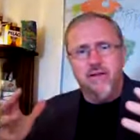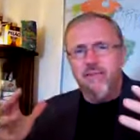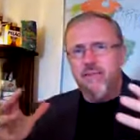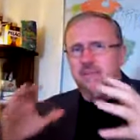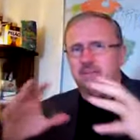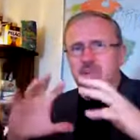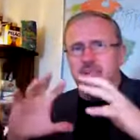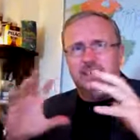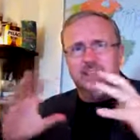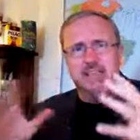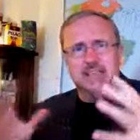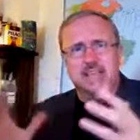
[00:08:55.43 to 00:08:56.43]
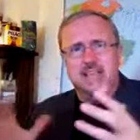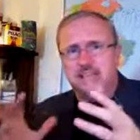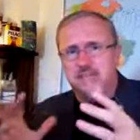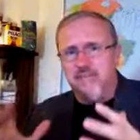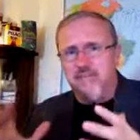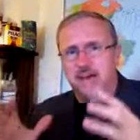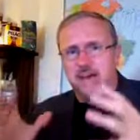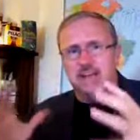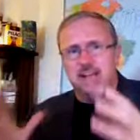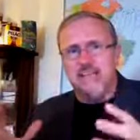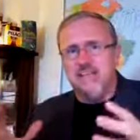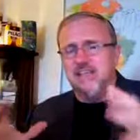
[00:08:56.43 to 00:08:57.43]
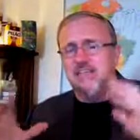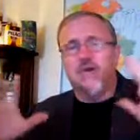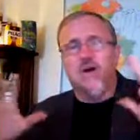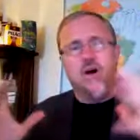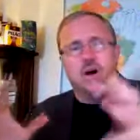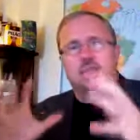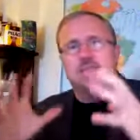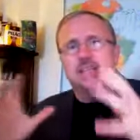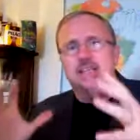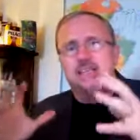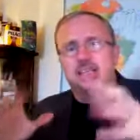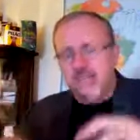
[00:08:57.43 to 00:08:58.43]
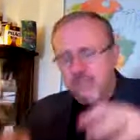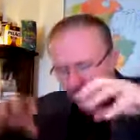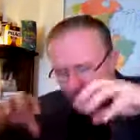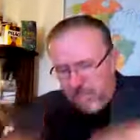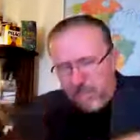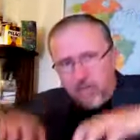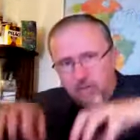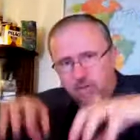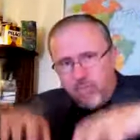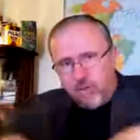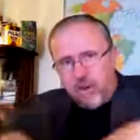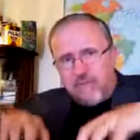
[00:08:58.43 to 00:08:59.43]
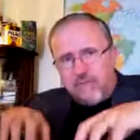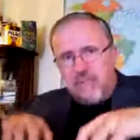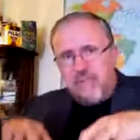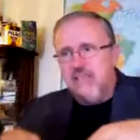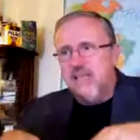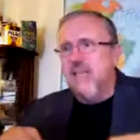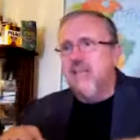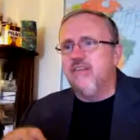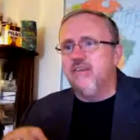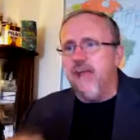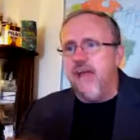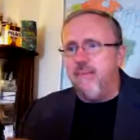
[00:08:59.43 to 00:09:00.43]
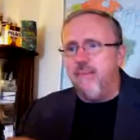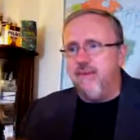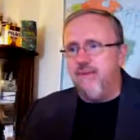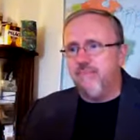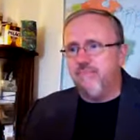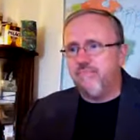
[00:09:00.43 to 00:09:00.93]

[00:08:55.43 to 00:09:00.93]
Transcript: But there's a, this intifada against Israel. All these things are biblical prophecies. They're happening.